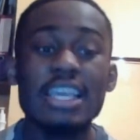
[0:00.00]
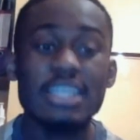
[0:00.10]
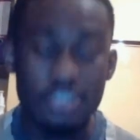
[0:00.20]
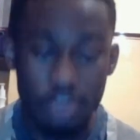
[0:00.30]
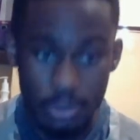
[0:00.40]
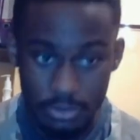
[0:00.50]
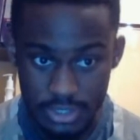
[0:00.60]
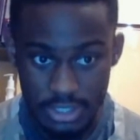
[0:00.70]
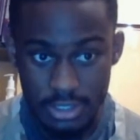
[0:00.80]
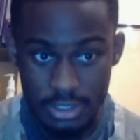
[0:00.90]
And for you
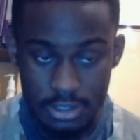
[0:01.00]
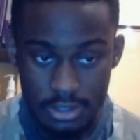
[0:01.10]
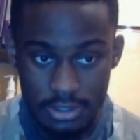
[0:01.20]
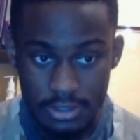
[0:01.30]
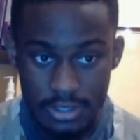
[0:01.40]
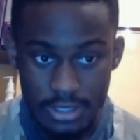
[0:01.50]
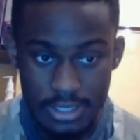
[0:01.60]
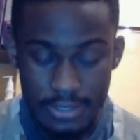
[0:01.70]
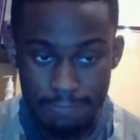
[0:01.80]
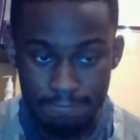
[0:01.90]
brothers out there,
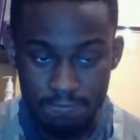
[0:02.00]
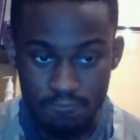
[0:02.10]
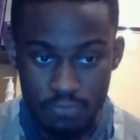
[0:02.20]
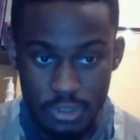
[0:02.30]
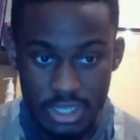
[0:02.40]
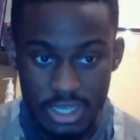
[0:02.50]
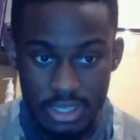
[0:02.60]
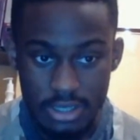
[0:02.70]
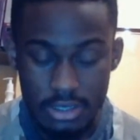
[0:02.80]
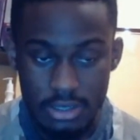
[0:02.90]
you're meant to
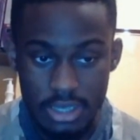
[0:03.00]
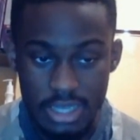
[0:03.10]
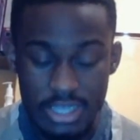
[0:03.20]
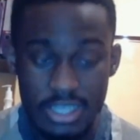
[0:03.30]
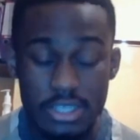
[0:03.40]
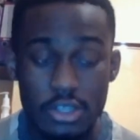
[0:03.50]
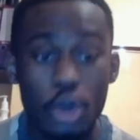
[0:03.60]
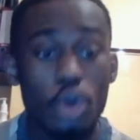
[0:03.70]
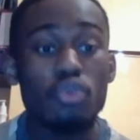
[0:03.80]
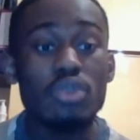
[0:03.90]
pray that man every day.
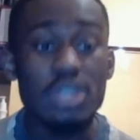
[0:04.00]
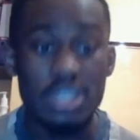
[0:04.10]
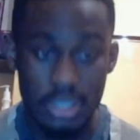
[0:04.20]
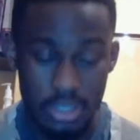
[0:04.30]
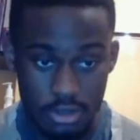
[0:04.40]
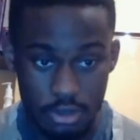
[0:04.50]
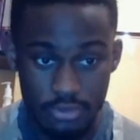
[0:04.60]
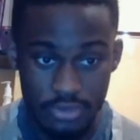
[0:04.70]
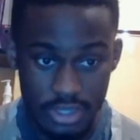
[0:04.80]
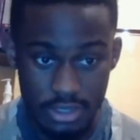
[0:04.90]
Okay?
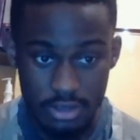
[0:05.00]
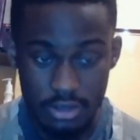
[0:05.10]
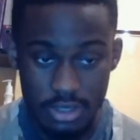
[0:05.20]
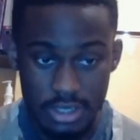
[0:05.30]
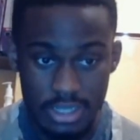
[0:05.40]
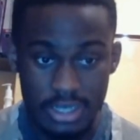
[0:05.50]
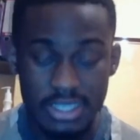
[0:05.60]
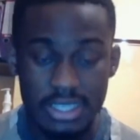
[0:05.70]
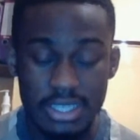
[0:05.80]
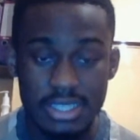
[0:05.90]
Deuteronomy 6 verse
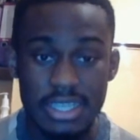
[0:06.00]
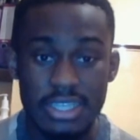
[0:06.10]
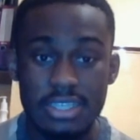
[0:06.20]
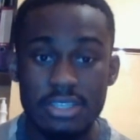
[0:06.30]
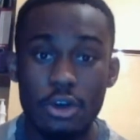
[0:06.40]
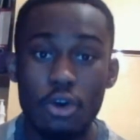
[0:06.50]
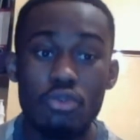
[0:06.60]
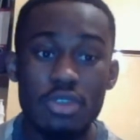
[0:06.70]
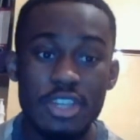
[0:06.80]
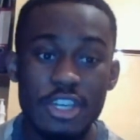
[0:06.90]
4. Shema
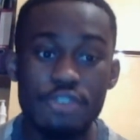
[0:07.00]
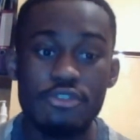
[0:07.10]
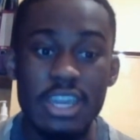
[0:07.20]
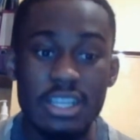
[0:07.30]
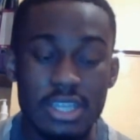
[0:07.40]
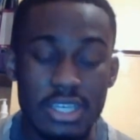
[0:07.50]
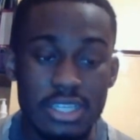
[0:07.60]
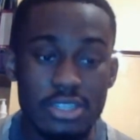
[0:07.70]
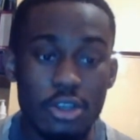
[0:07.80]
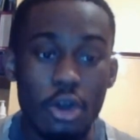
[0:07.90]
Sharala Yahweh
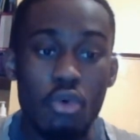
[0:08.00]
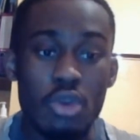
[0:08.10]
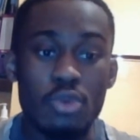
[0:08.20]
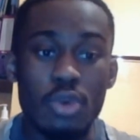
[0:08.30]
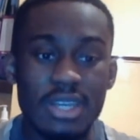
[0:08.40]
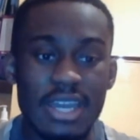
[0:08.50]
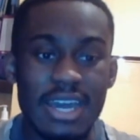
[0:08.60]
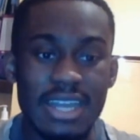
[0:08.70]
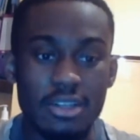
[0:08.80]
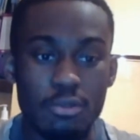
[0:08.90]
Elachayana wa Yahweh
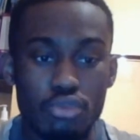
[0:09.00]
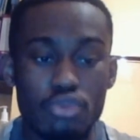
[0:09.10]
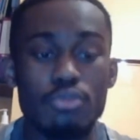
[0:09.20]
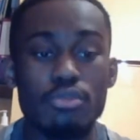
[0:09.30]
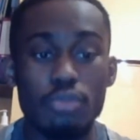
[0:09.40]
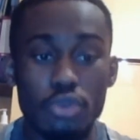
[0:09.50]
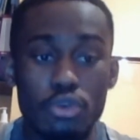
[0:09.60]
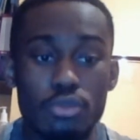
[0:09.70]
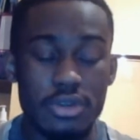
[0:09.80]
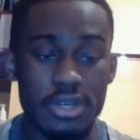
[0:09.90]
Echad.
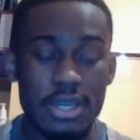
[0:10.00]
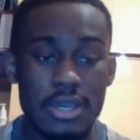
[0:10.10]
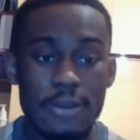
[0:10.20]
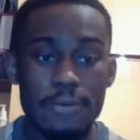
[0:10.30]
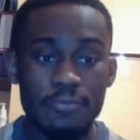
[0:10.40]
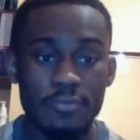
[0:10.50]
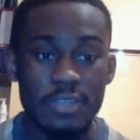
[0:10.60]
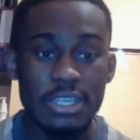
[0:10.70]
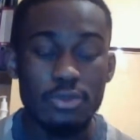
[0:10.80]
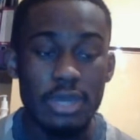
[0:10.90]
Okay?
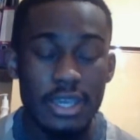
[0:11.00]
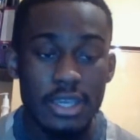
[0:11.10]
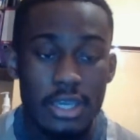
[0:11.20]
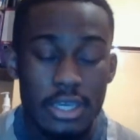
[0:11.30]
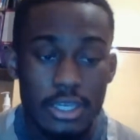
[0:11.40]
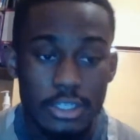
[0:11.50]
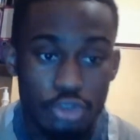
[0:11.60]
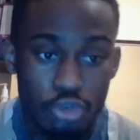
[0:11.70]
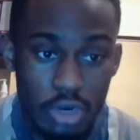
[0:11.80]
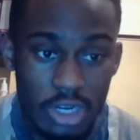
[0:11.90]
Hear, O Israel, the
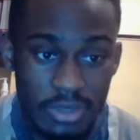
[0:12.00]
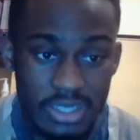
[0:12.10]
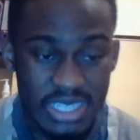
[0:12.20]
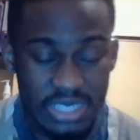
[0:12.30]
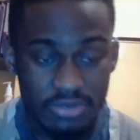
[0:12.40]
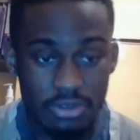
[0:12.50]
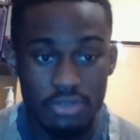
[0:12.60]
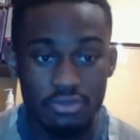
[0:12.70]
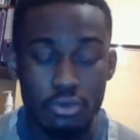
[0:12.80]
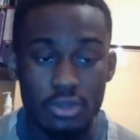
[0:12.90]
Lord our power,
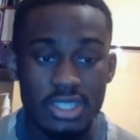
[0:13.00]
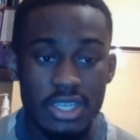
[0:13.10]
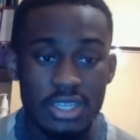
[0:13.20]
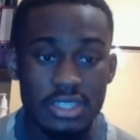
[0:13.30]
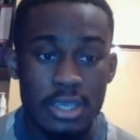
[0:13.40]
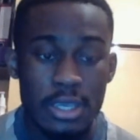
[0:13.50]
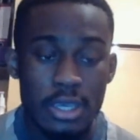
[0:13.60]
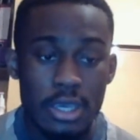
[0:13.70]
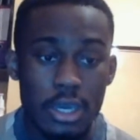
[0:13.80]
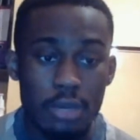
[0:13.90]
the Lord our God, the
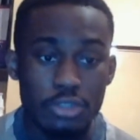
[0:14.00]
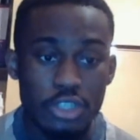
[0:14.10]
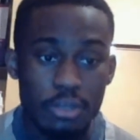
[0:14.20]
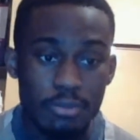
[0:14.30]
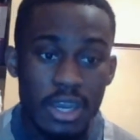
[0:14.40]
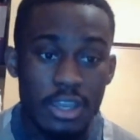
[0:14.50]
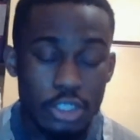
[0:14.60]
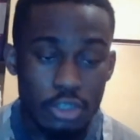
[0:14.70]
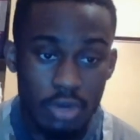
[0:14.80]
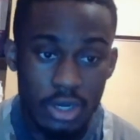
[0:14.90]
Lord is one
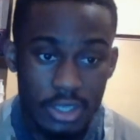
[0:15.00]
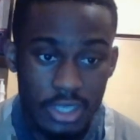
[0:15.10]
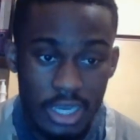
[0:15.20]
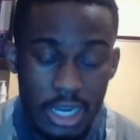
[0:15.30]
okay